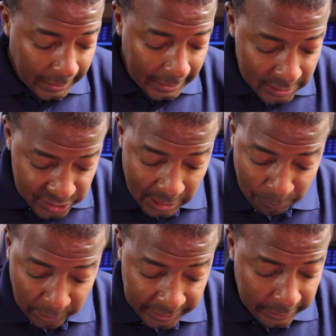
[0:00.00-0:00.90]
in
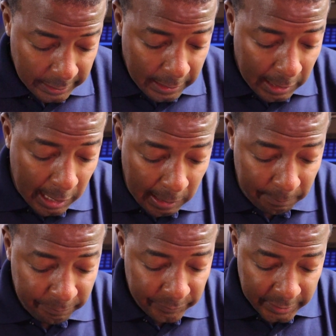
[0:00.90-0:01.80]
summary,
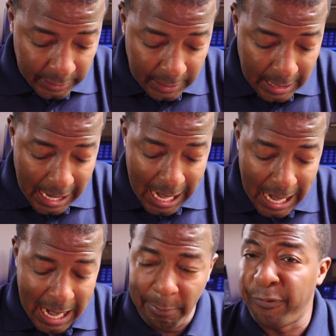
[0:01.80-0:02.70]
um,
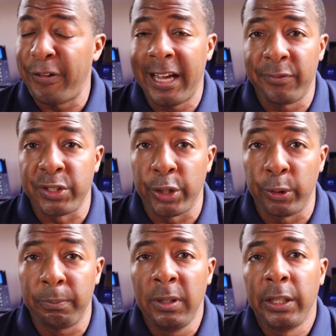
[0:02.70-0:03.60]
I'm a fan of
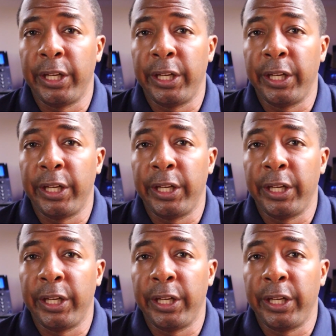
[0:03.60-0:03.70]
Zoom.